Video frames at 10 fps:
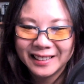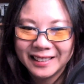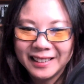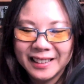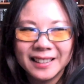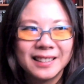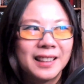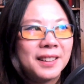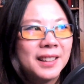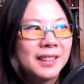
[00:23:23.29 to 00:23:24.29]

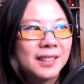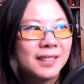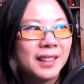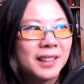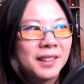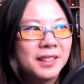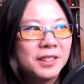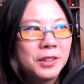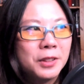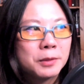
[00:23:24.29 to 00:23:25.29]
I think the
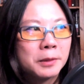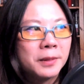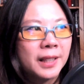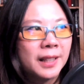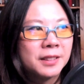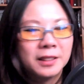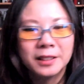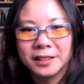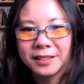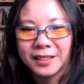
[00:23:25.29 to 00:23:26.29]
news probably has a
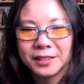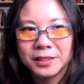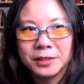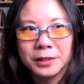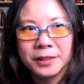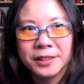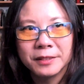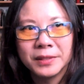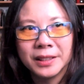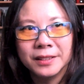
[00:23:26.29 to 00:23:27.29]
lot to do with
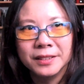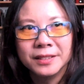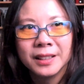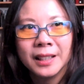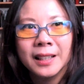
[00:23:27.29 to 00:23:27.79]
it because